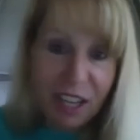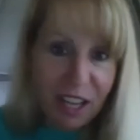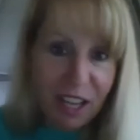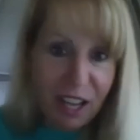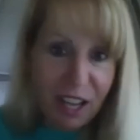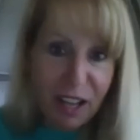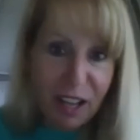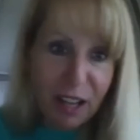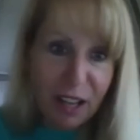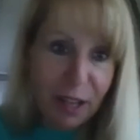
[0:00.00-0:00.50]

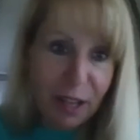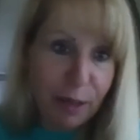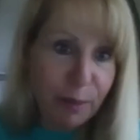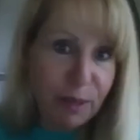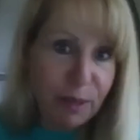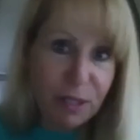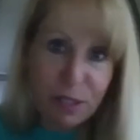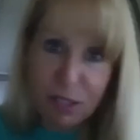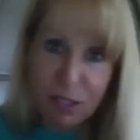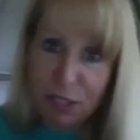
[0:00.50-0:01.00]
Um,
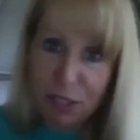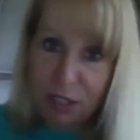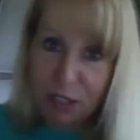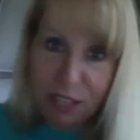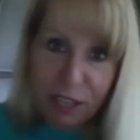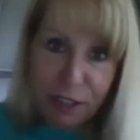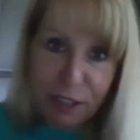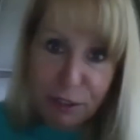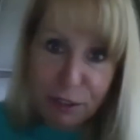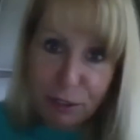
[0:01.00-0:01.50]

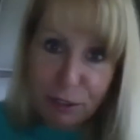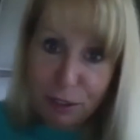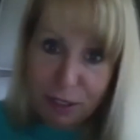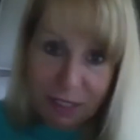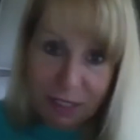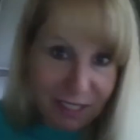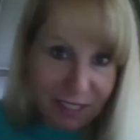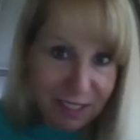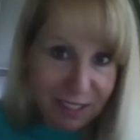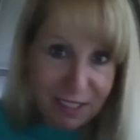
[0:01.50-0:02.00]
standard,
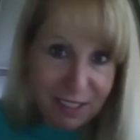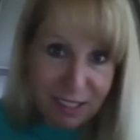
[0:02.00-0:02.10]
it's